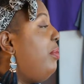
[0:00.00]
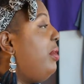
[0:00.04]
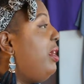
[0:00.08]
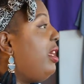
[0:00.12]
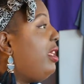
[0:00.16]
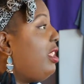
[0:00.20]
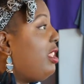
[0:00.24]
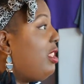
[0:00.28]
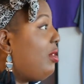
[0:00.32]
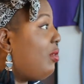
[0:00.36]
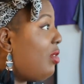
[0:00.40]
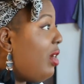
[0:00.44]
be
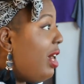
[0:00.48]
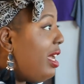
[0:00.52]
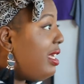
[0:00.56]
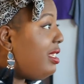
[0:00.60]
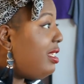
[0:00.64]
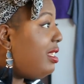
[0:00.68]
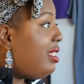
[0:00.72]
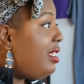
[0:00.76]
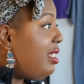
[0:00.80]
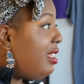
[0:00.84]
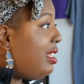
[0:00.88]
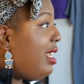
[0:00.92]
a
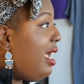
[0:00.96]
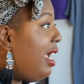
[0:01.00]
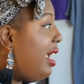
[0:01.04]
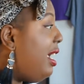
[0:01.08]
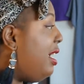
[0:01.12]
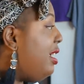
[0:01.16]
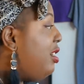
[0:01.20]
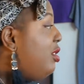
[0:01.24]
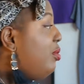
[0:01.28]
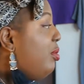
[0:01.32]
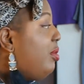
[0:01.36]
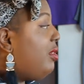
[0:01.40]
thrust
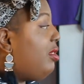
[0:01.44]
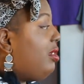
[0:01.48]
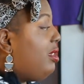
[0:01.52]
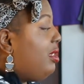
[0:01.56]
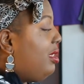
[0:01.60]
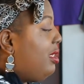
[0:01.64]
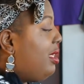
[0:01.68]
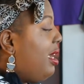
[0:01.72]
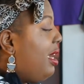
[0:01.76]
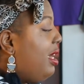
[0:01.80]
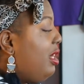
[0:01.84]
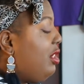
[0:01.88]
stage, where the
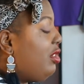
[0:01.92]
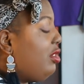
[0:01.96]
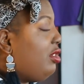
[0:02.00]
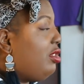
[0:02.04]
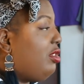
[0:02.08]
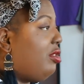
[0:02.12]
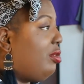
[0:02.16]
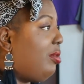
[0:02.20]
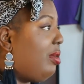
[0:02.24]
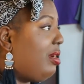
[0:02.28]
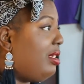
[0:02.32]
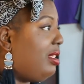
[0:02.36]
stage
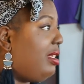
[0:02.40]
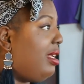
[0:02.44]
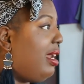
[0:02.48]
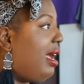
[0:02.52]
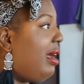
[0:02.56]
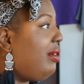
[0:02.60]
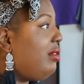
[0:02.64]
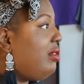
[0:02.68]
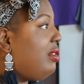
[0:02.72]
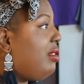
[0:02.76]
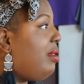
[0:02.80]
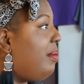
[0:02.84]
is thrusted
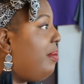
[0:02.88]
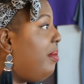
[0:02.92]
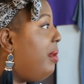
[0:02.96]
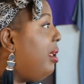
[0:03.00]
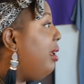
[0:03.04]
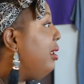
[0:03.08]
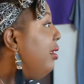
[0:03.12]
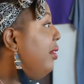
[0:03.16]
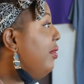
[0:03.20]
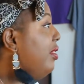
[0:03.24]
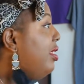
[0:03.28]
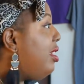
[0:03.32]
out into the
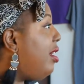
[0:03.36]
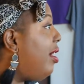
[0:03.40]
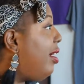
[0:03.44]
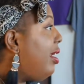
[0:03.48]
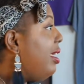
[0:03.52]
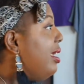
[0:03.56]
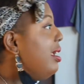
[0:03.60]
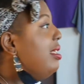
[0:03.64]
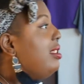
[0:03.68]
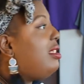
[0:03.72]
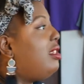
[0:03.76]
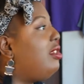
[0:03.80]
middle of the
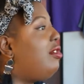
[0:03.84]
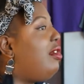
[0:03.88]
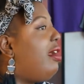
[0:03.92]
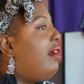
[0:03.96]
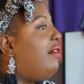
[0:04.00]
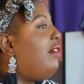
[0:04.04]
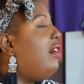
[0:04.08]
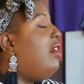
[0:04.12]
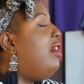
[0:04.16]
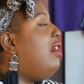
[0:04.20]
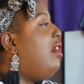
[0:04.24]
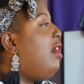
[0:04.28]
audience and you
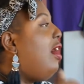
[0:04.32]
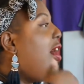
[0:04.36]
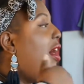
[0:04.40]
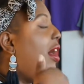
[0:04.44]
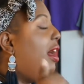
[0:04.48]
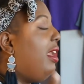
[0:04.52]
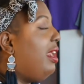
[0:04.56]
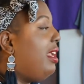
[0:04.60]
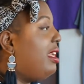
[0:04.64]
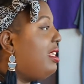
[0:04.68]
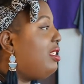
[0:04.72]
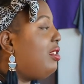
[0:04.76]
have
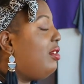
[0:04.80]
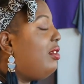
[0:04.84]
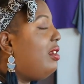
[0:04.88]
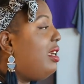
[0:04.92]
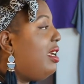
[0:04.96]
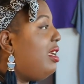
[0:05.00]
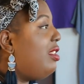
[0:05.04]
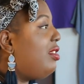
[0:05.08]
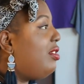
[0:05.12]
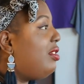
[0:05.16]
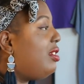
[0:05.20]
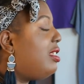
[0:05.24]
audience on
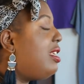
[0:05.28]
either